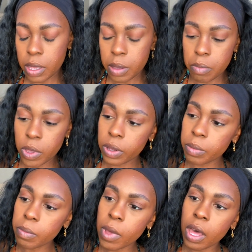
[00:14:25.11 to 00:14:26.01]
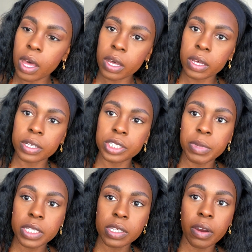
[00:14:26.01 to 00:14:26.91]
Milk Kush
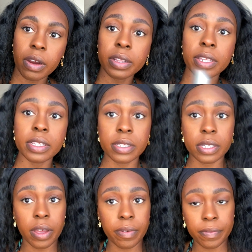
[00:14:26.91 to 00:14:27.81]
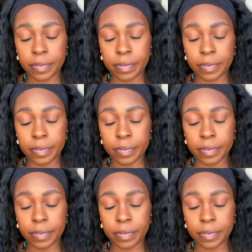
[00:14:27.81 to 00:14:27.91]
mascara. This stuff,